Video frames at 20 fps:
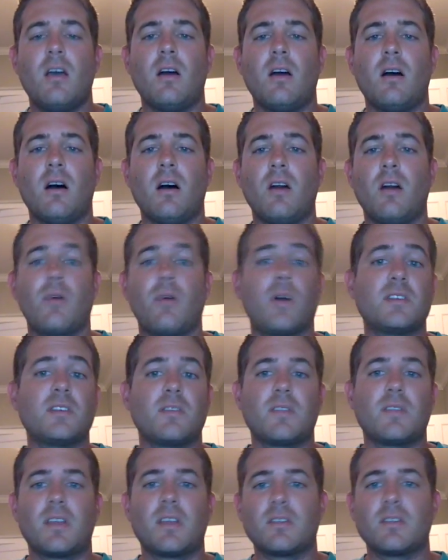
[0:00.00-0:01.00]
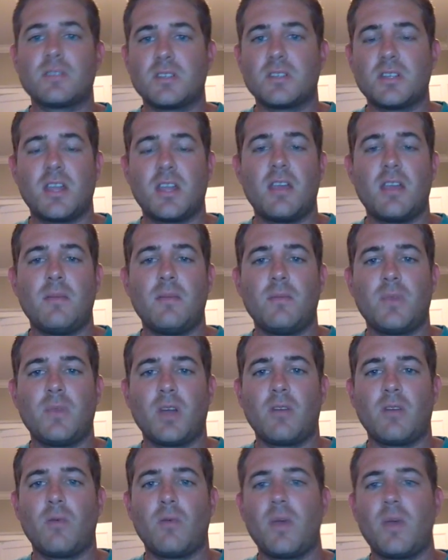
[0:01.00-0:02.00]
Otherwise, everything else is the same,
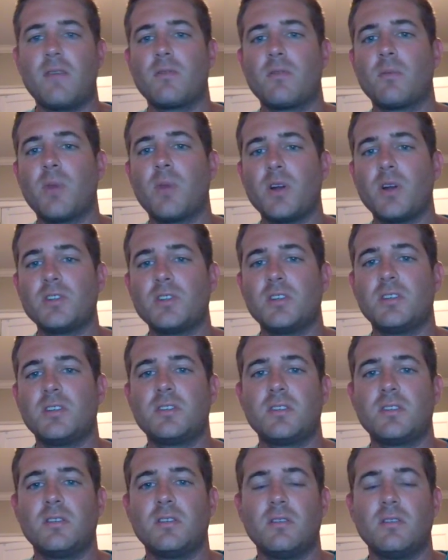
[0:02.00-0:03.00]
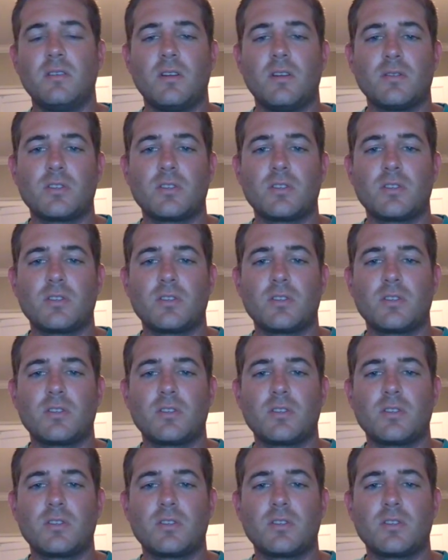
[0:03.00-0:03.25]
kind of waiver budgets and